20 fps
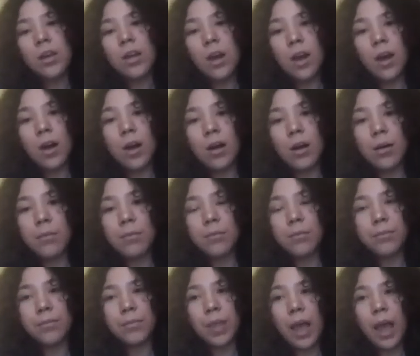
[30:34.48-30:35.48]

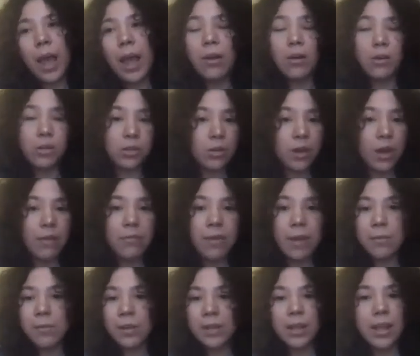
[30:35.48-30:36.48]
I also have
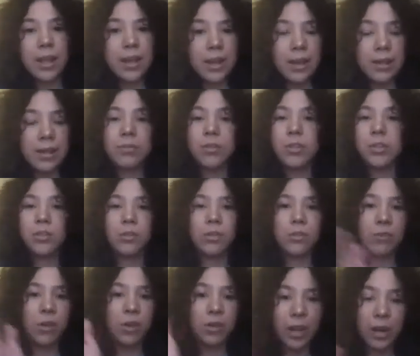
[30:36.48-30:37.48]
family that lives sort of
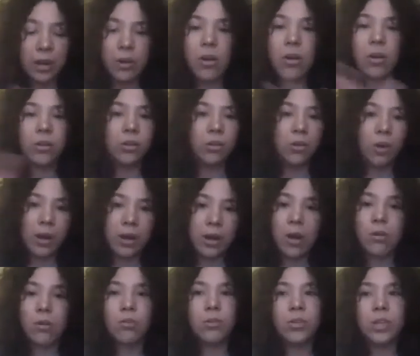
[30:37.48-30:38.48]
on the Grand
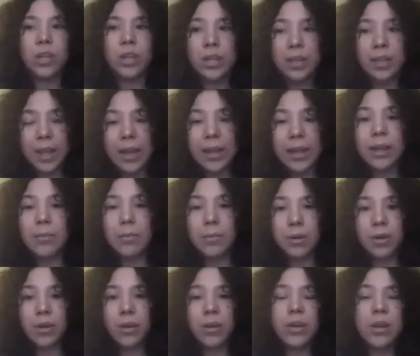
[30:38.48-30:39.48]
Concourse and in that
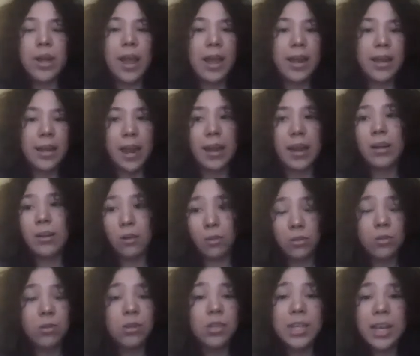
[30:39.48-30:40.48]
neighborhood, and I can
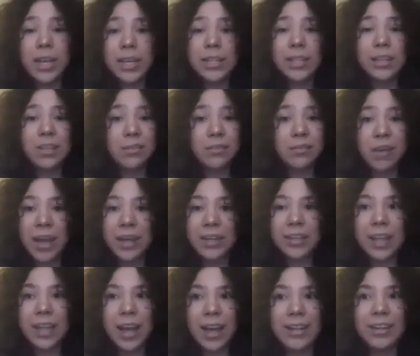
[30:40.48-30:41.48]
also attest to the fact
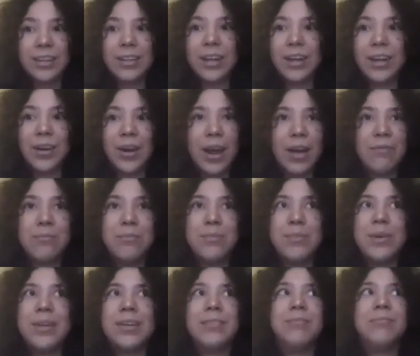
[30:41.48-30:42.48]
that there have
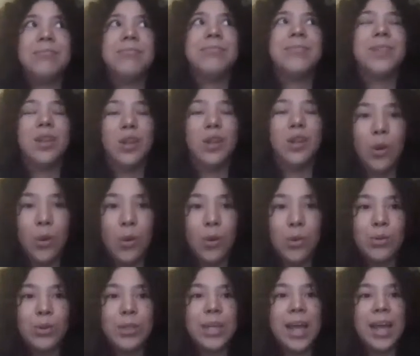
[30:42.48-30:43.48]
been
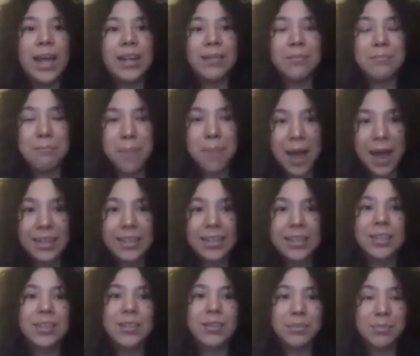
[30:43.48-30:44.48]
loads and
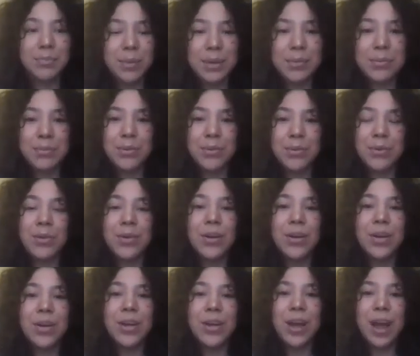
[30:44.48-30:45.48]
masses of people
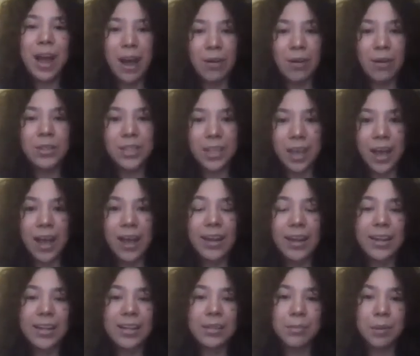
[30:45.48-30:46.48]

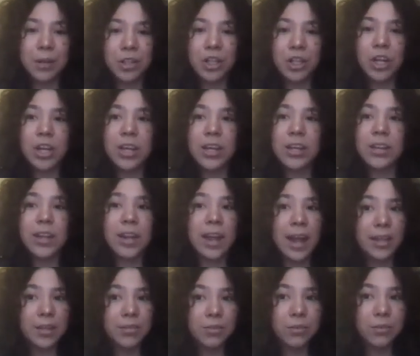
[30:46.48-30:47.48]
outside, especially in the
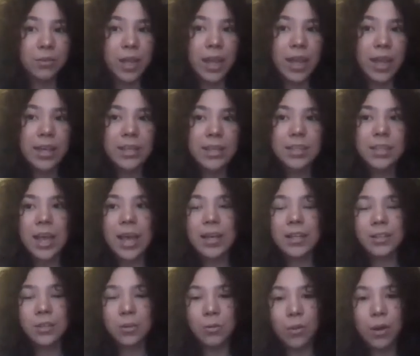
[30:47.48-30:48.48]
last few days as
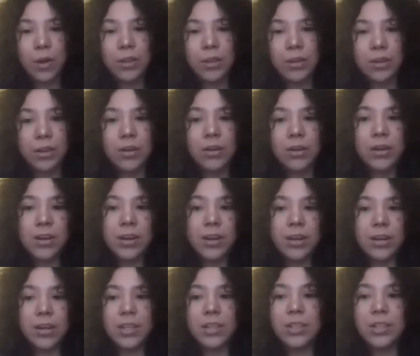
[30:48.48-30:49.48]
the weather
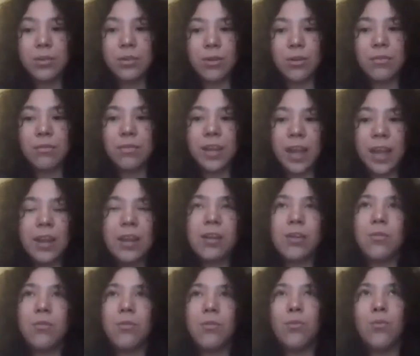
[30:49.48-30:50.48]
is sort of
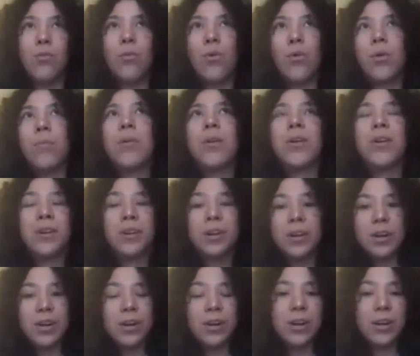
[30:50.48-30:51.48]
getting warmer.
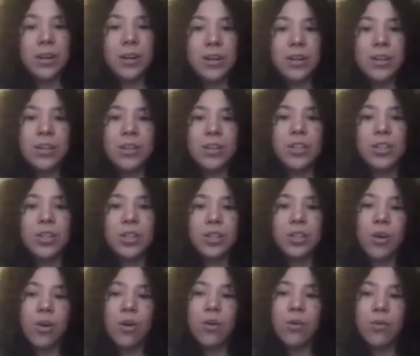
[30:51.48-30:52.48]

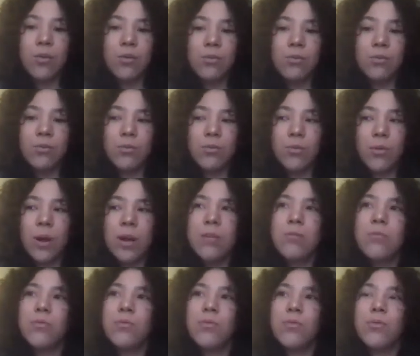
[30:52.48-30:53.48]
So, what
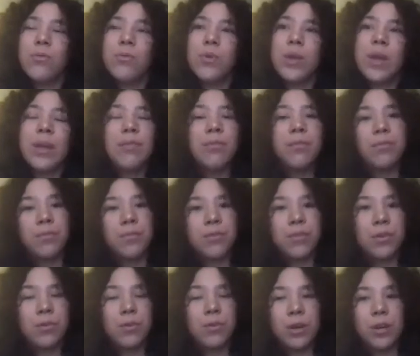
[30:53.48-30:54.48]
if
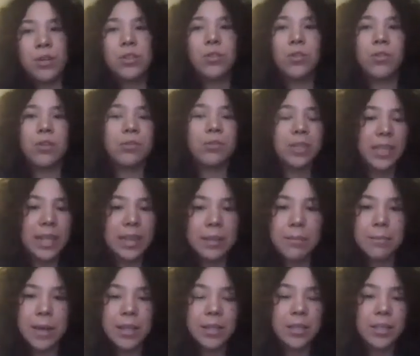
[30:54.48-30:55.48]
you could sort of send
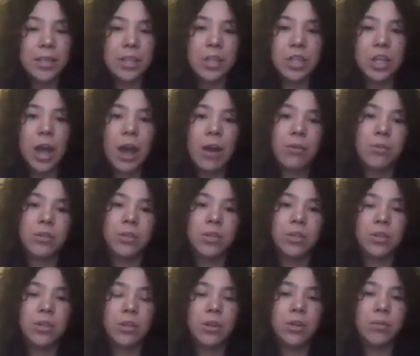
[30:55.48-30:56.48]
a message out to
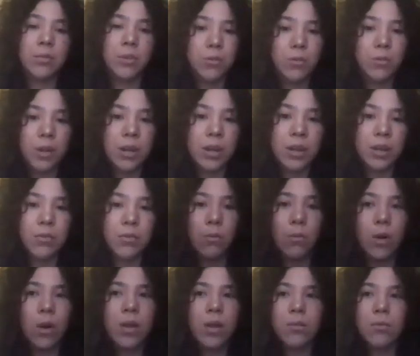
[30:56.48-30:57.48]
the community?
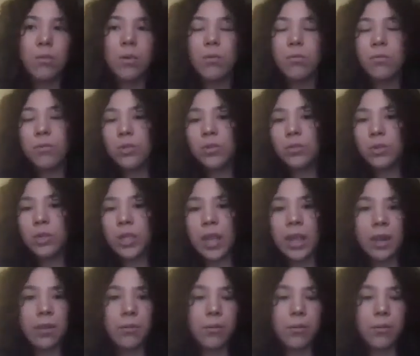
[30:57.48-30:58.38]
What would you say?